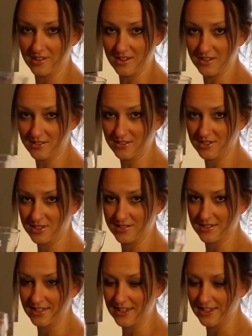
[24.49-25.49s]
glass just
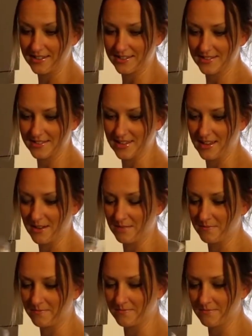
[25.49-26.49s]
in case,
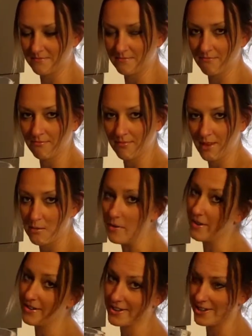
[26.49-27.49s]
um, well,
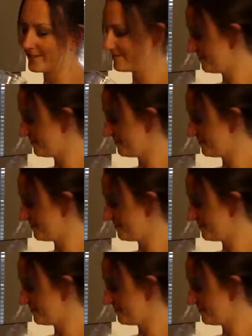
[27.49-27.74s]
you know,